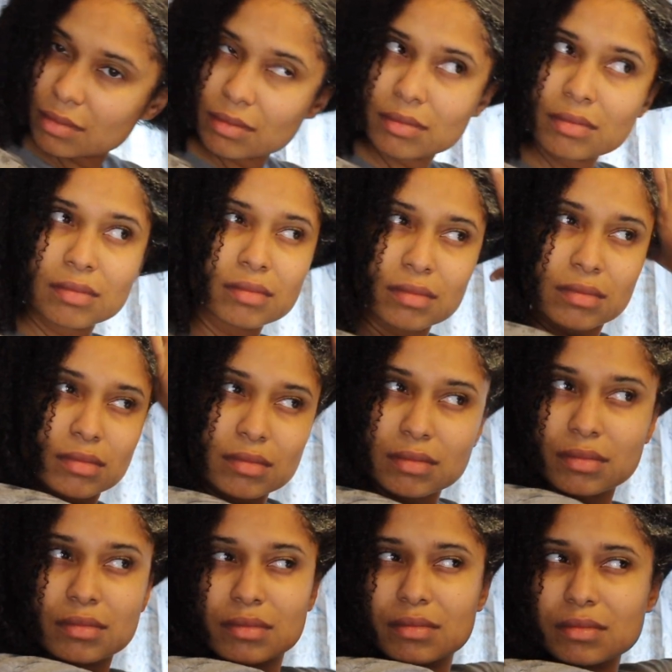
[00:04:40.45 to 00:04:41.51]
it doesn't
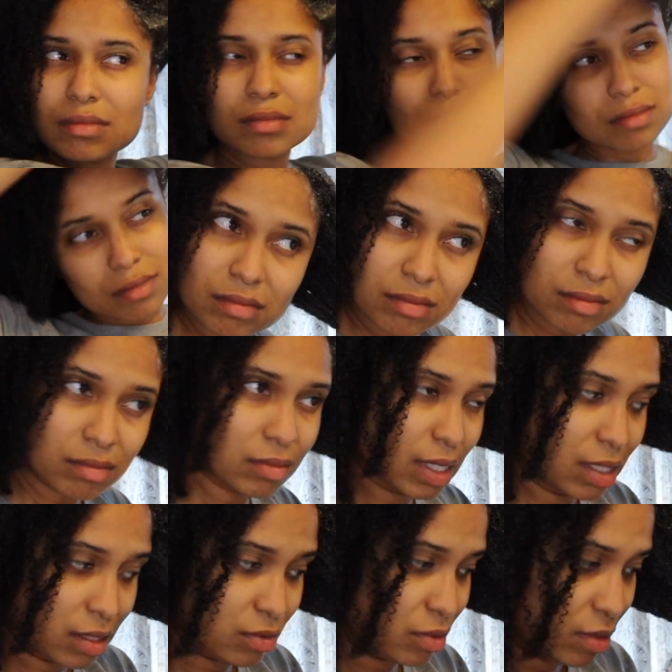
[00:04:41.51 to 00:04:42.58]
necessarily tangle
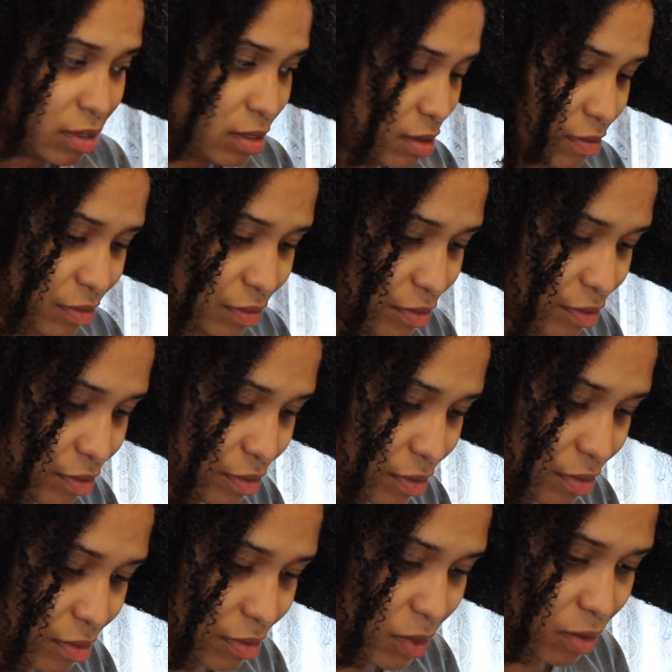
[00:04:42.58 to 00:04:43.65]
at the roots. It's
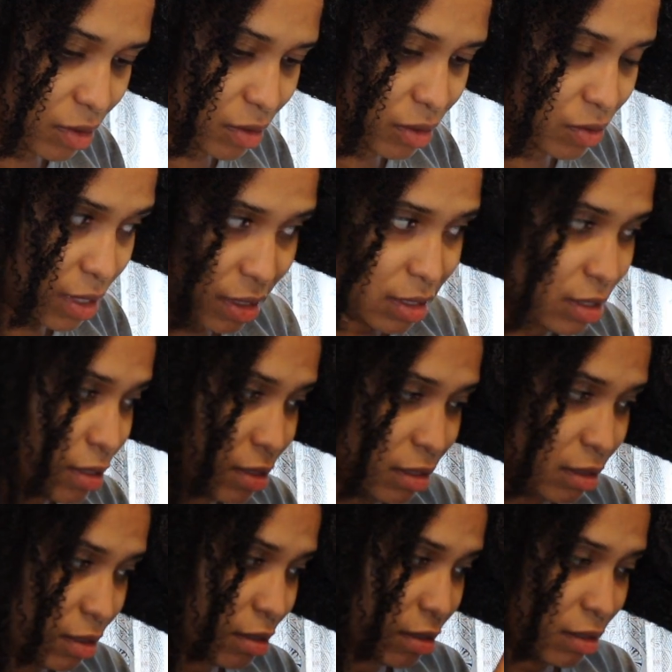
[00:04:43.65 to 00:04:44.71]
mainly tangles at
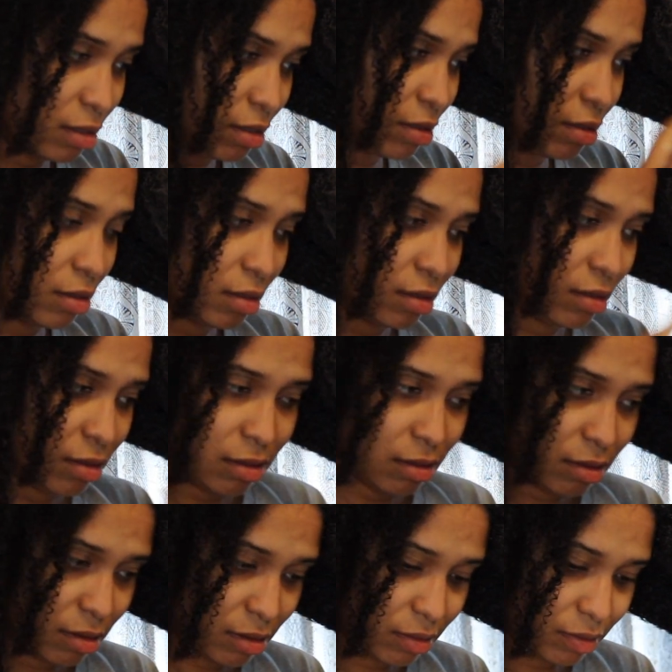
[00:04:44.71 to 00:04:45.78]
the end, which just
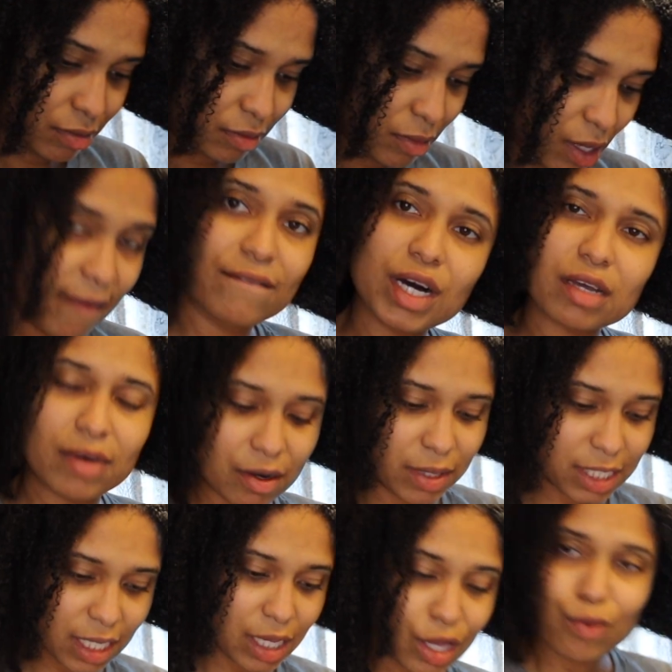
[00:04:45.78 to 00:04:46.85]
kind of
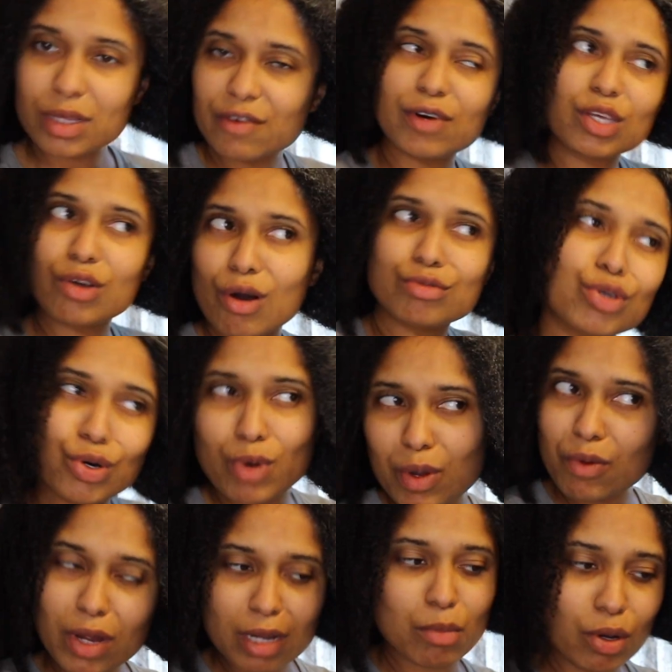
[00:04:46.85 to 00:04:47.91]
moves up
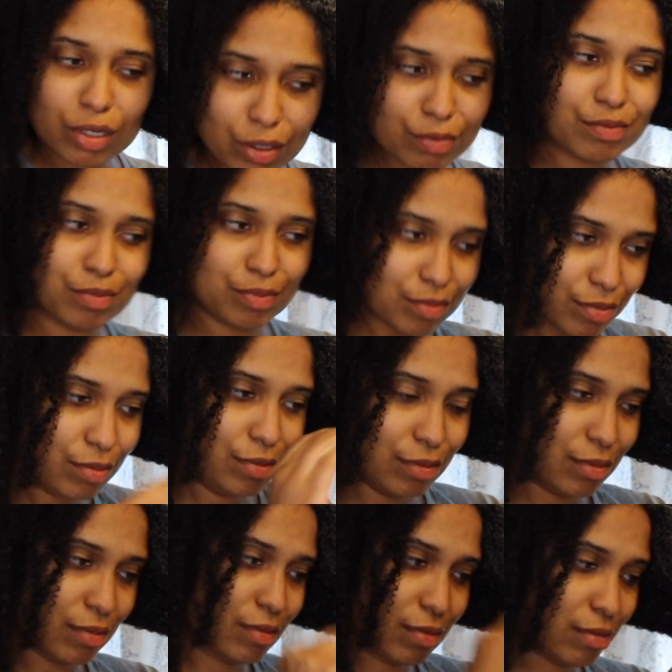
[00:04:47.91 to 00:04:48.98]
the hair
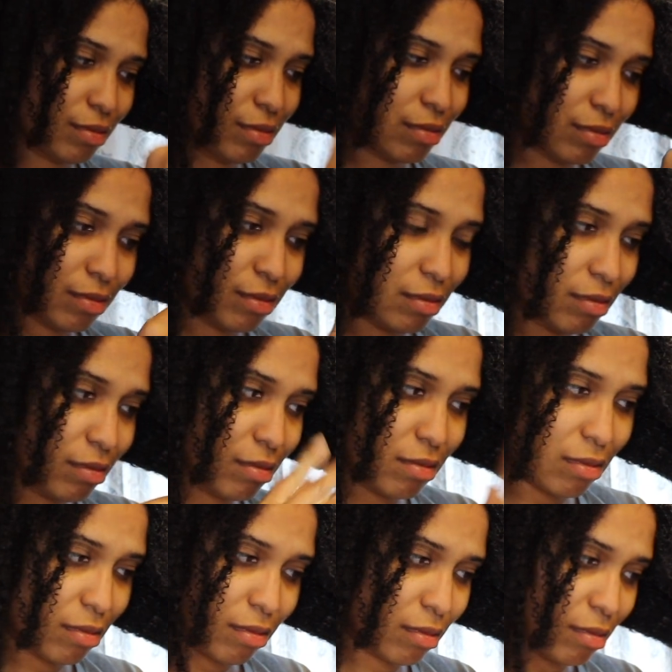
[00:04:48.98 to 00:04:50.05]
shaft. Excuse me,
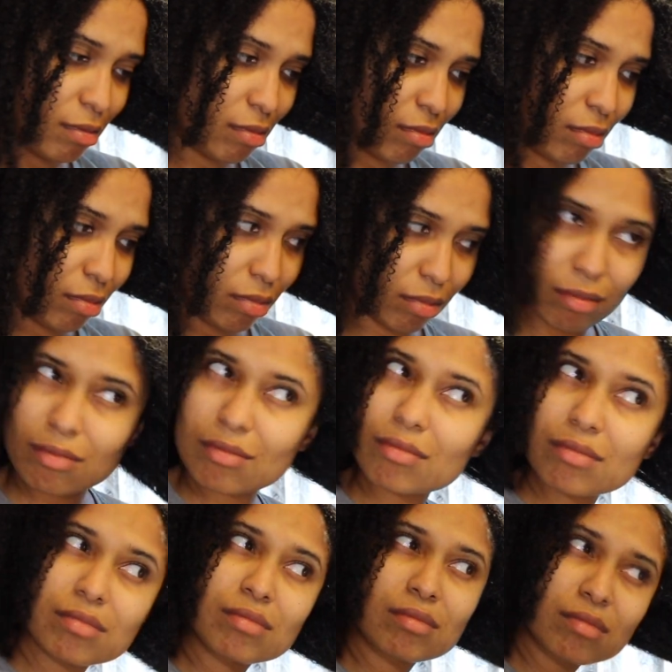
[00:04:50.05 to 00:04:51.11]
which mainly moves up the hair
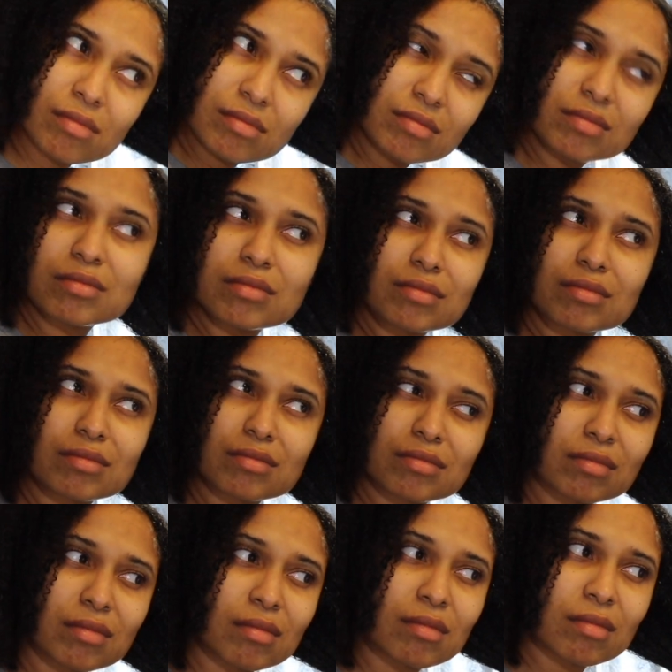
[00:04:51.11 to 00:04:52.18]
shaft. And so,
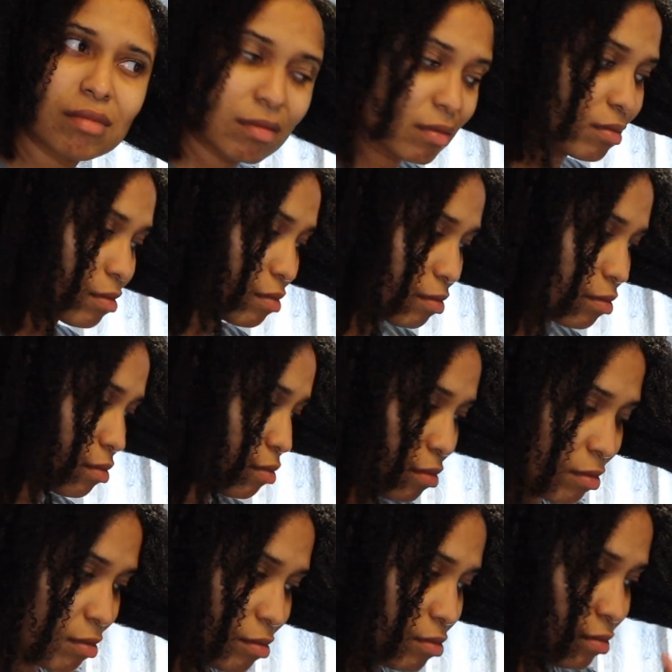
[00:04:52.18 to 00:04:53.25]
yeah,
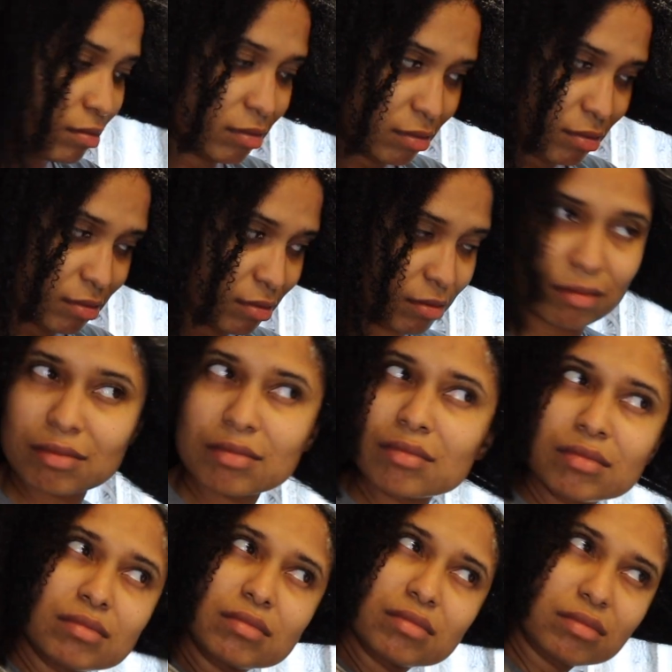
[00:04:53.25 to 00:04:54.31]
so
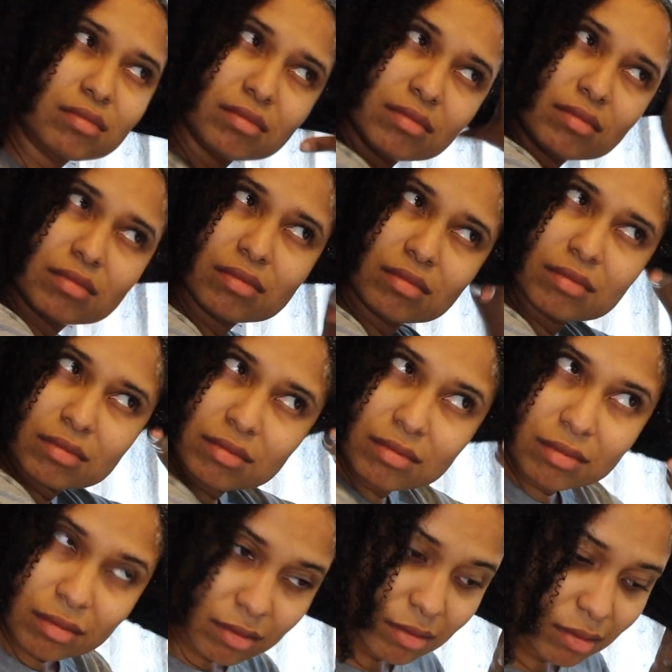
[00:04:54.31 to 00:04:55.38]
listen,
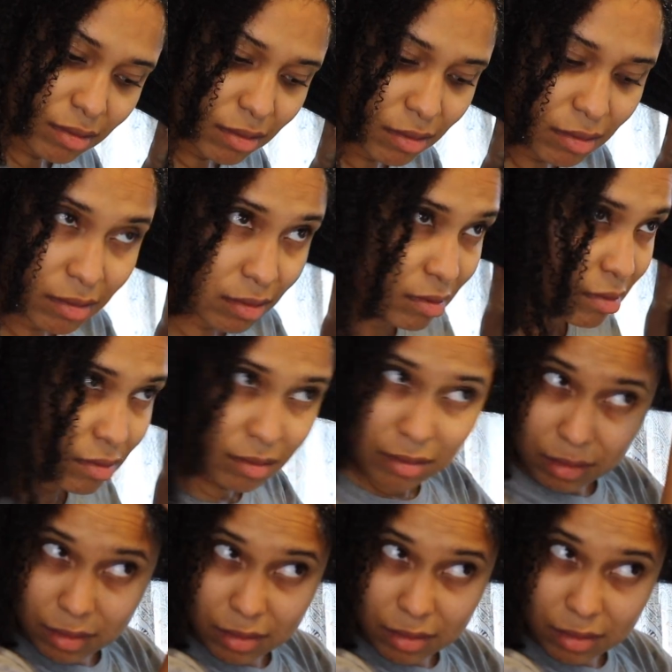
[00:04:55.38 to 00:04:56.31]
combing